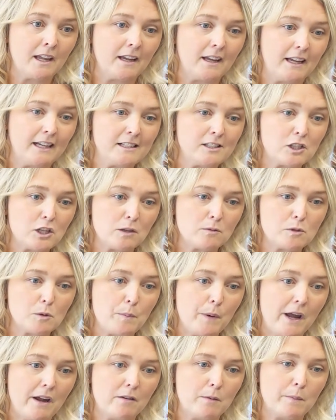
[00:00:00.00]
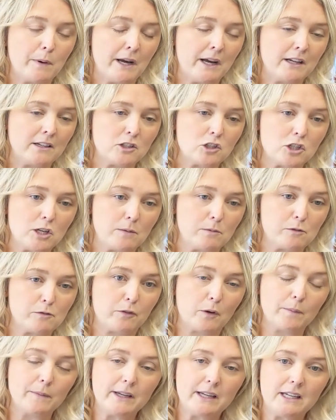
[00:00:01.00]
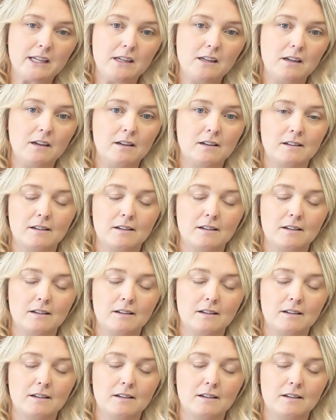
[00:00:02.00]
In terms of parent partnerships, for me,